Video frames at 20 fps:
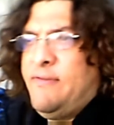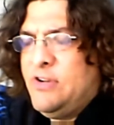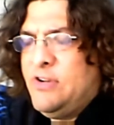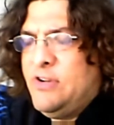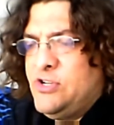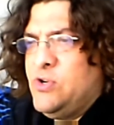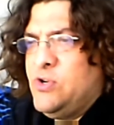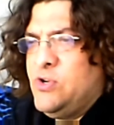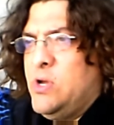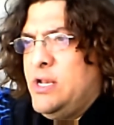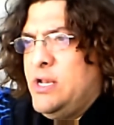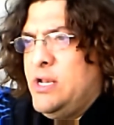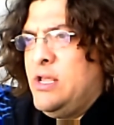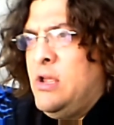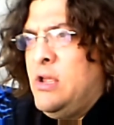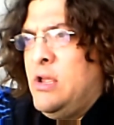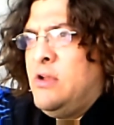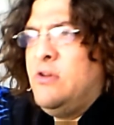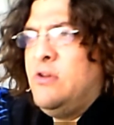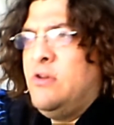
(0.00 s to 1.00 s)
I've enjoyed
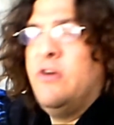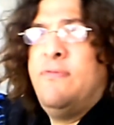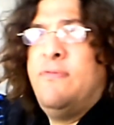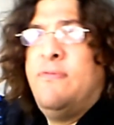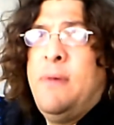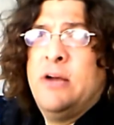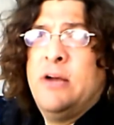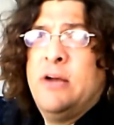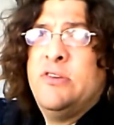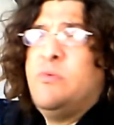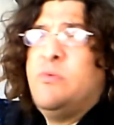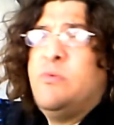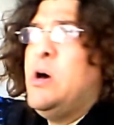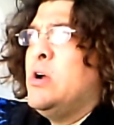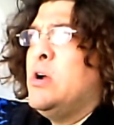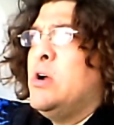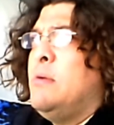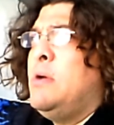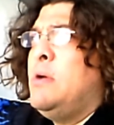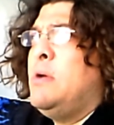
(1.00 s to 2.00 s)
Nerf Modders
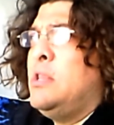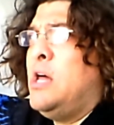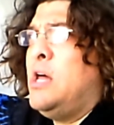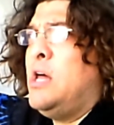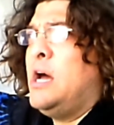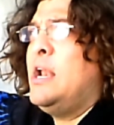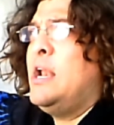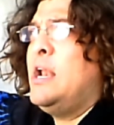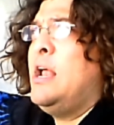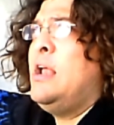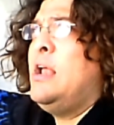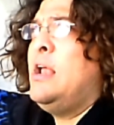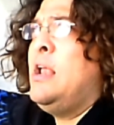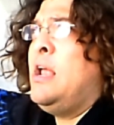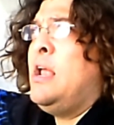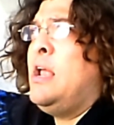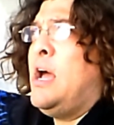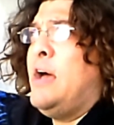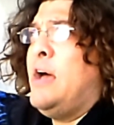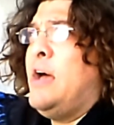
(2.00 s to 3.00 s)
Welcome a lot.
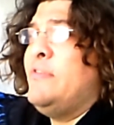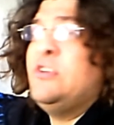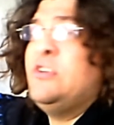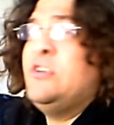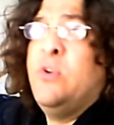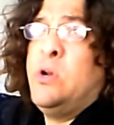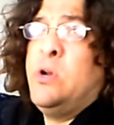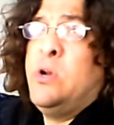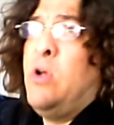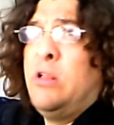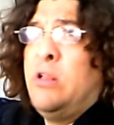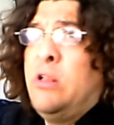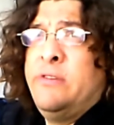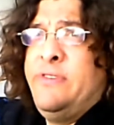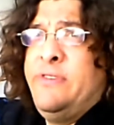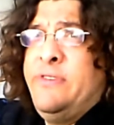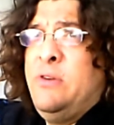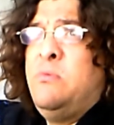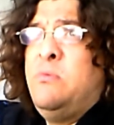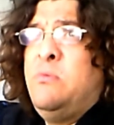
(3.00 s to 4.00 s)
I've enjoyed all
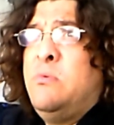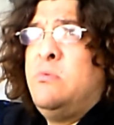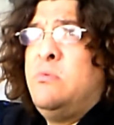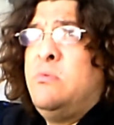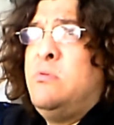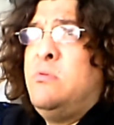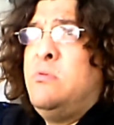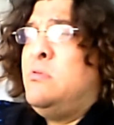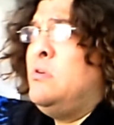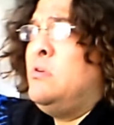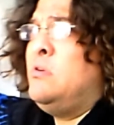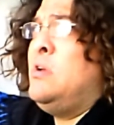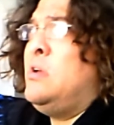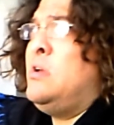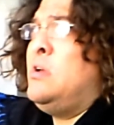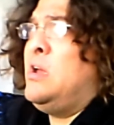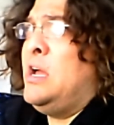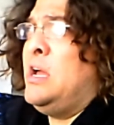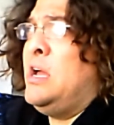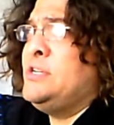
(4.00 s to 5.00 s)
of you.
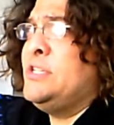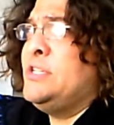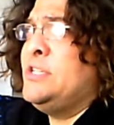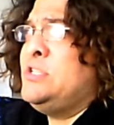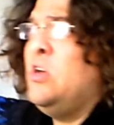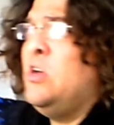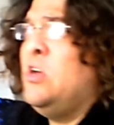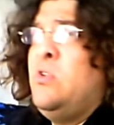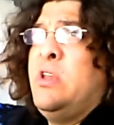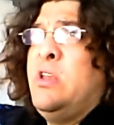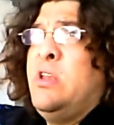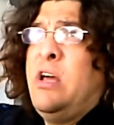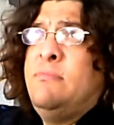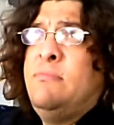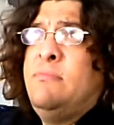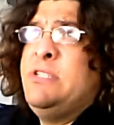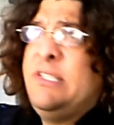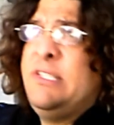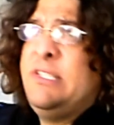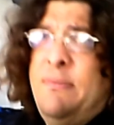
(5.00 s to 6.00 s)
I just know that I'm